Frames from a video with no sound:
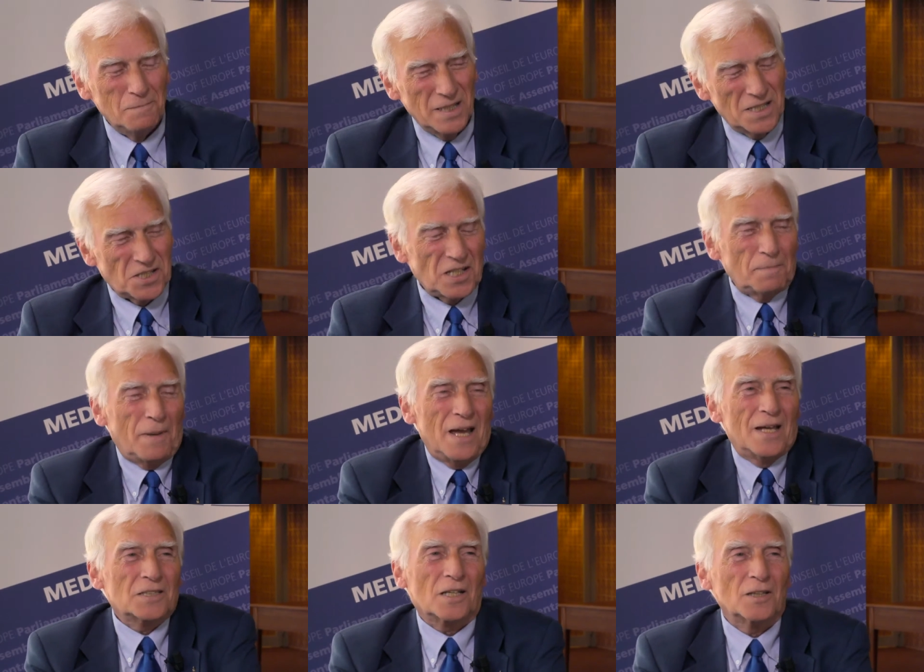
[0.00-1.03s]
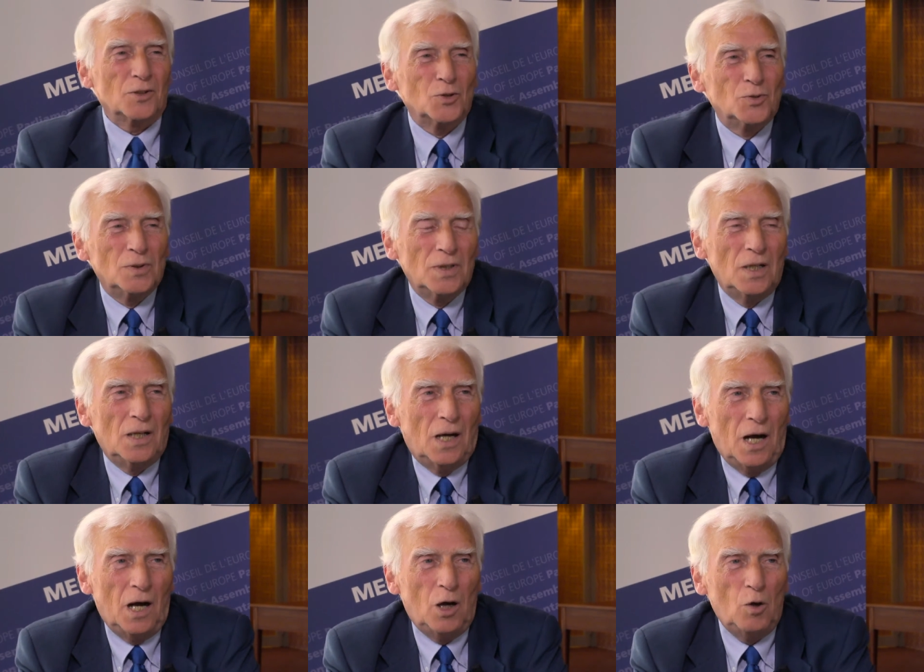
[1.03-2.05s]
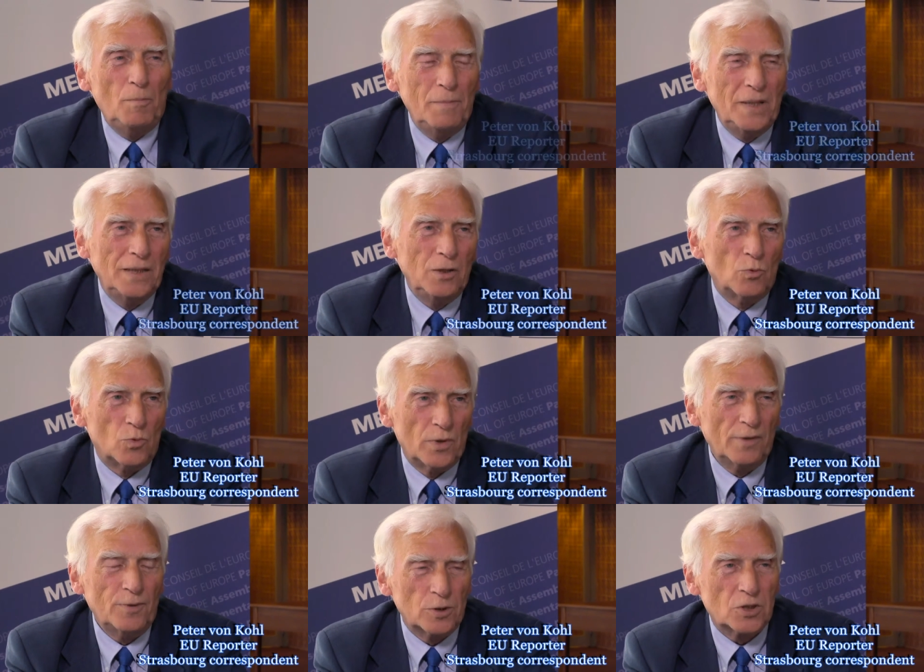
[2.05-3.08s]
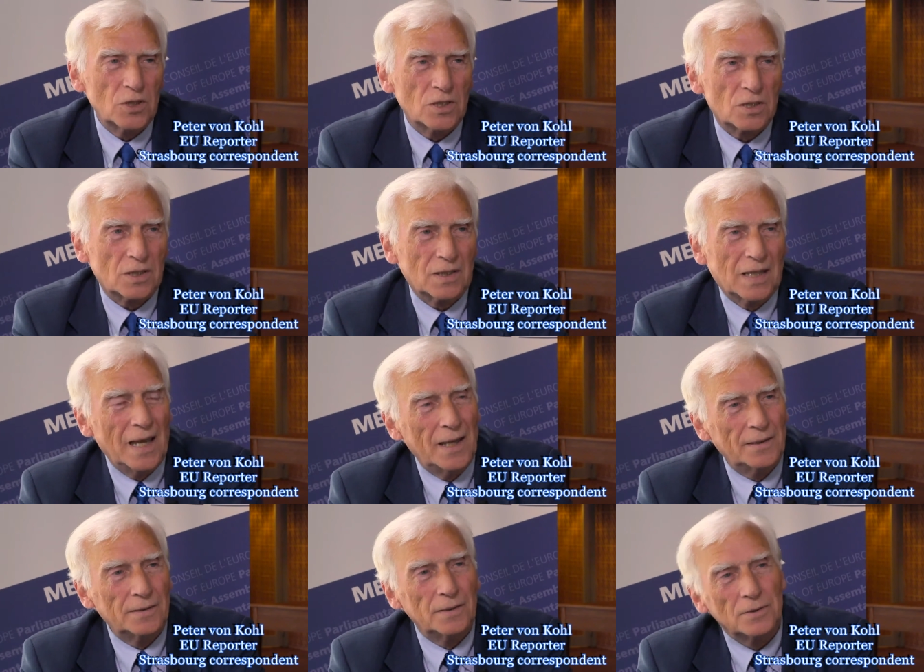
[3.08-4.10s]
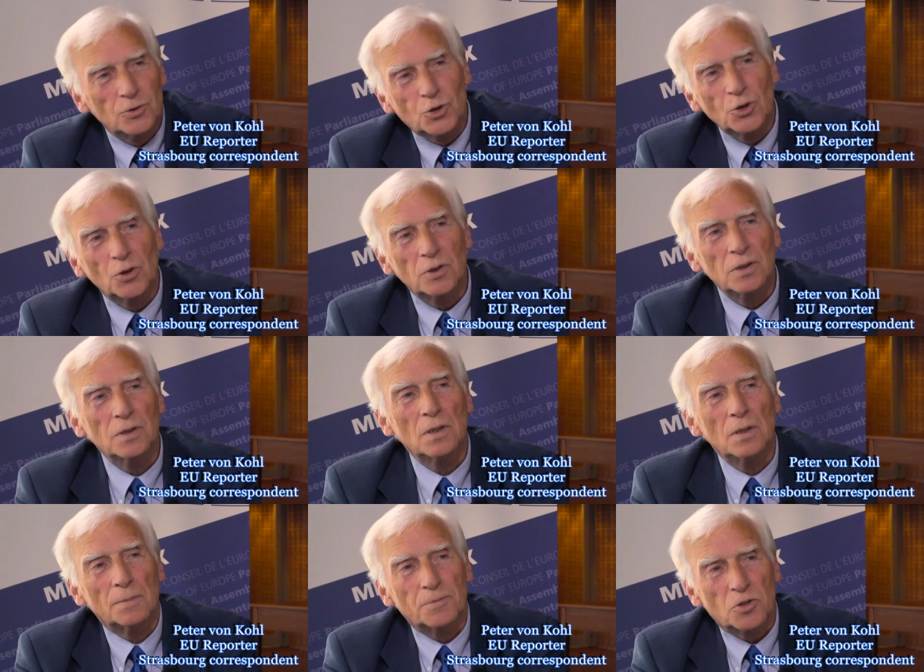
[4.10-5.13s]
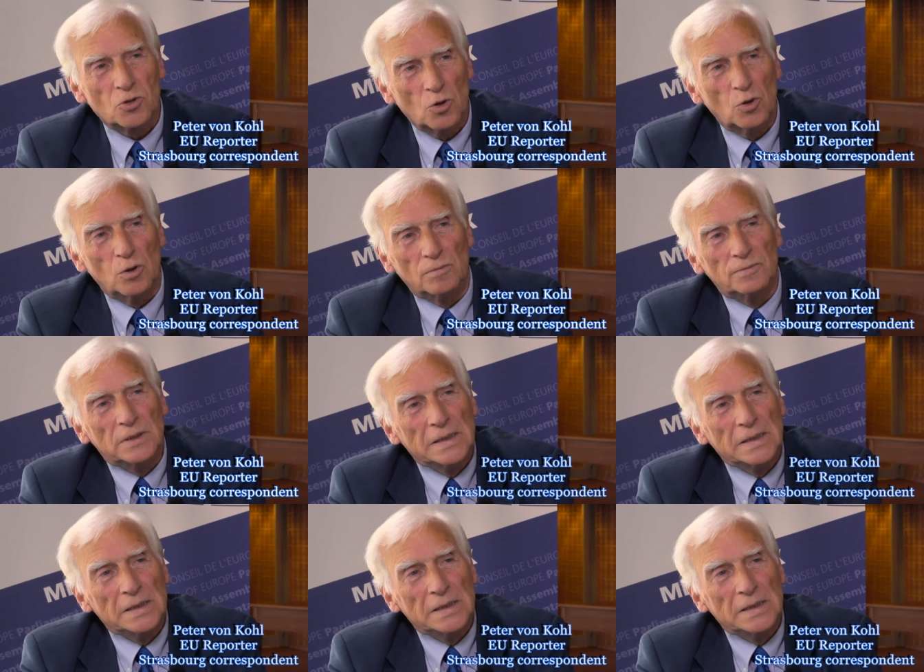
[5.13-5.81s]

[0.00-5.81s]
May I start by asking you, how many refugees can Turkey absorb?